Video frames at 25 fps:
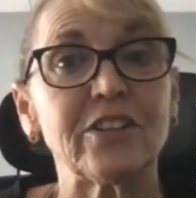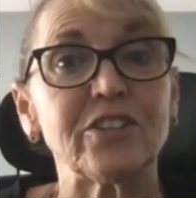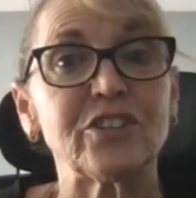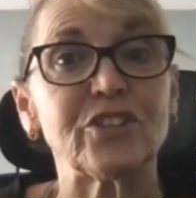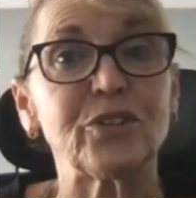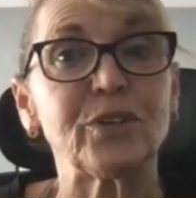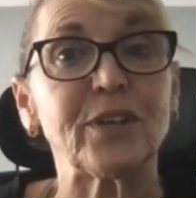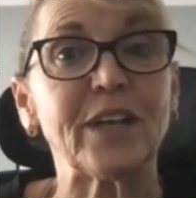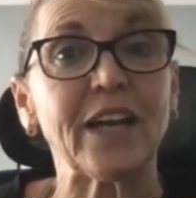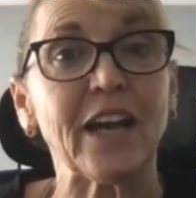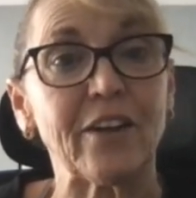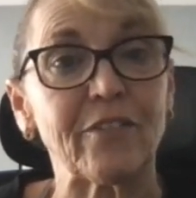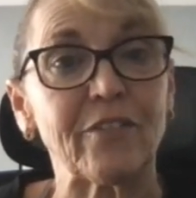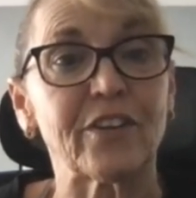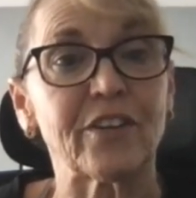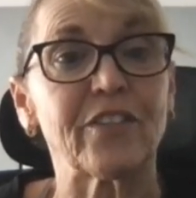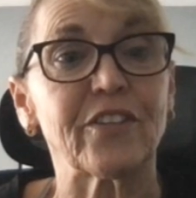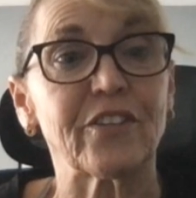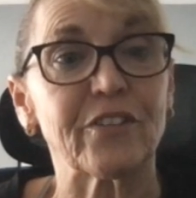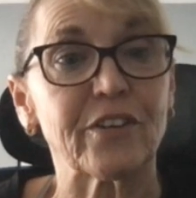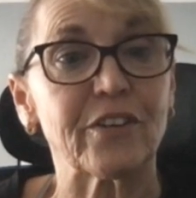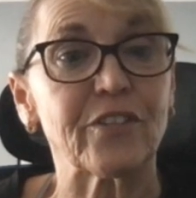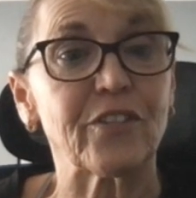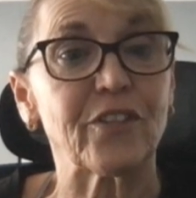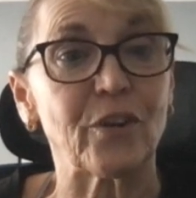to cover
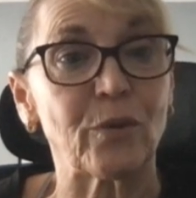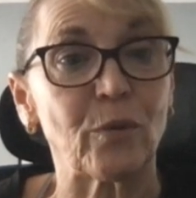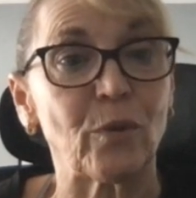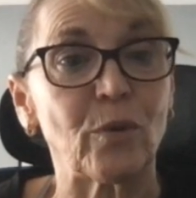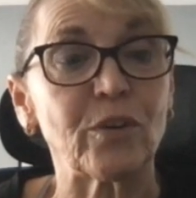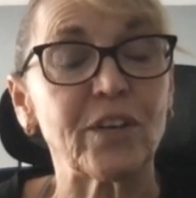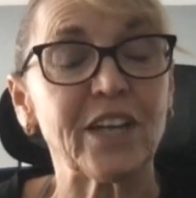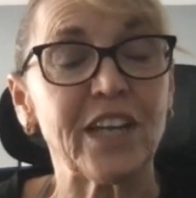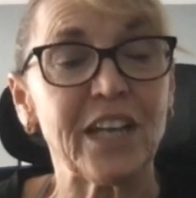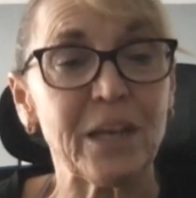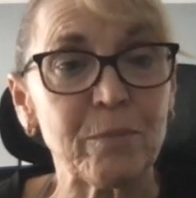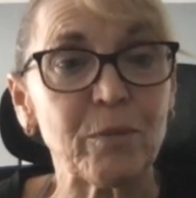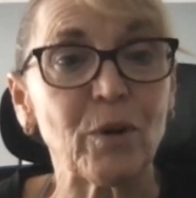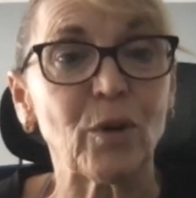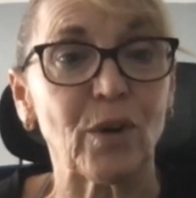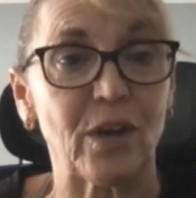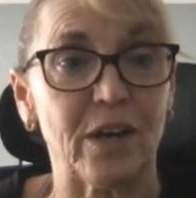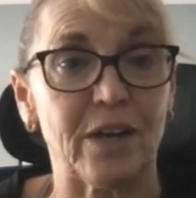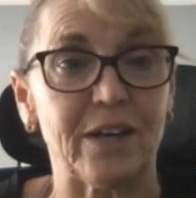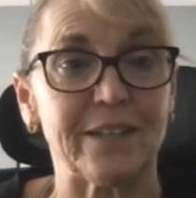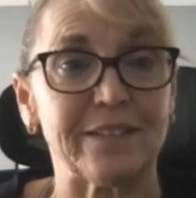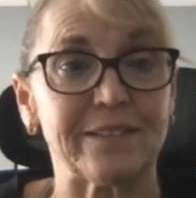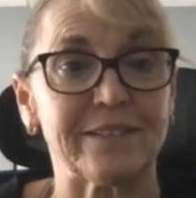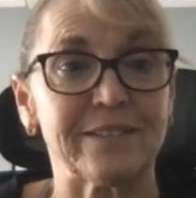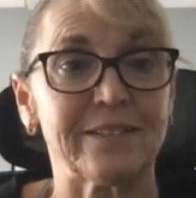their own chemo
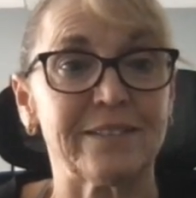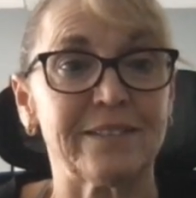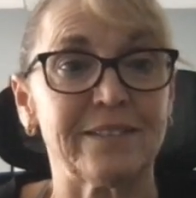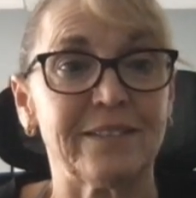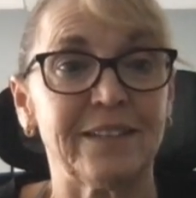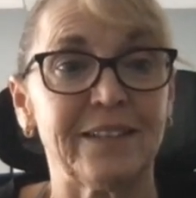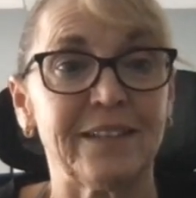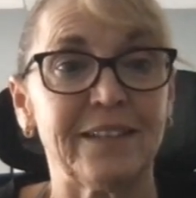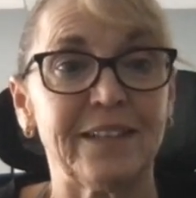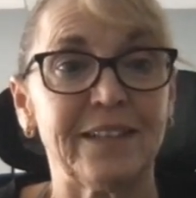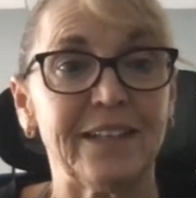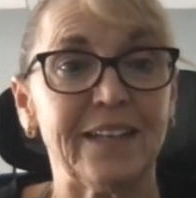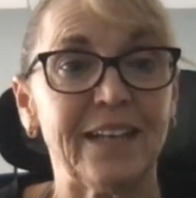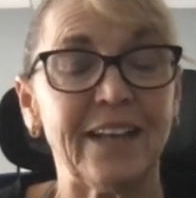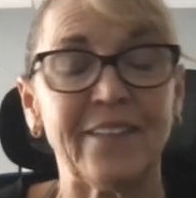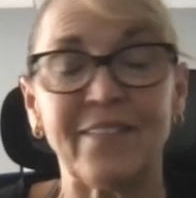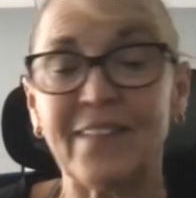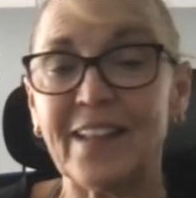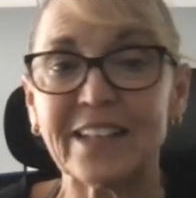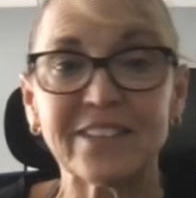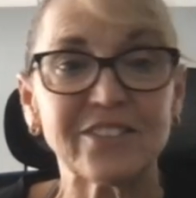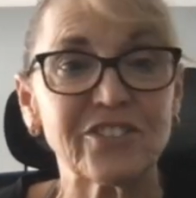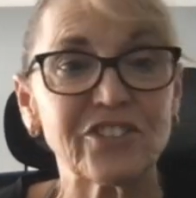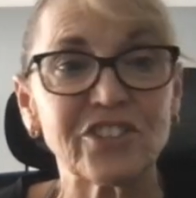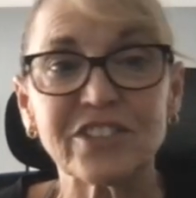costs. And
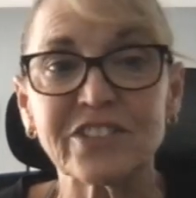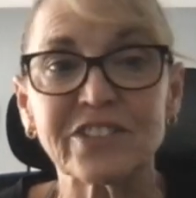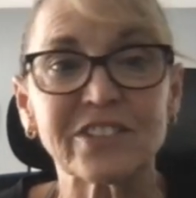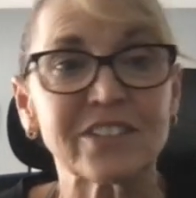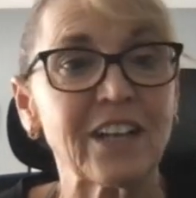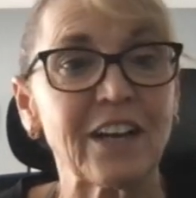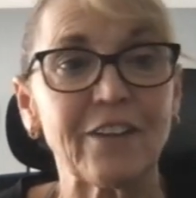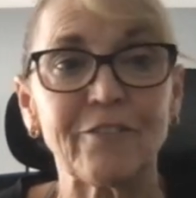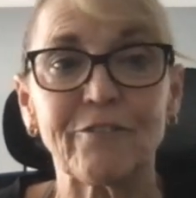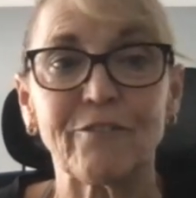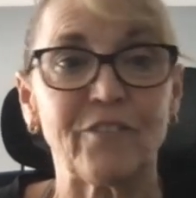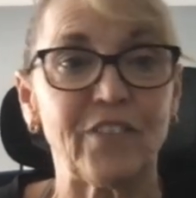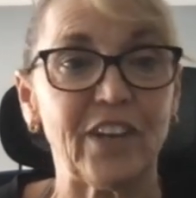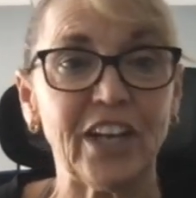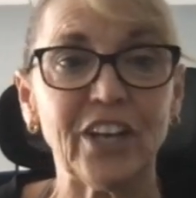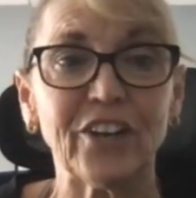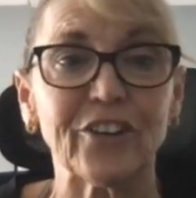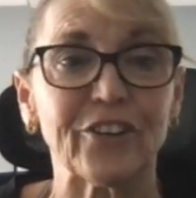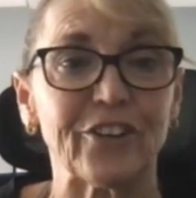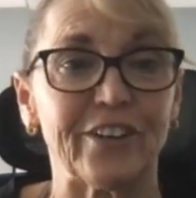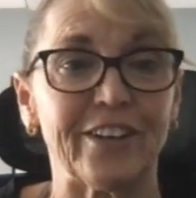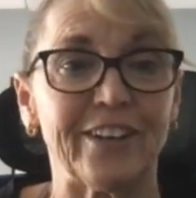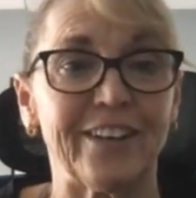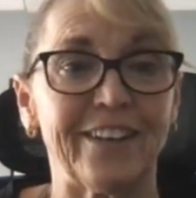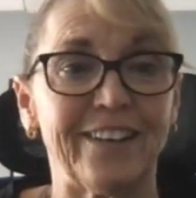that's just not
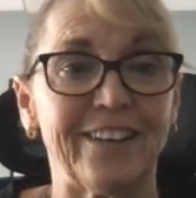fair.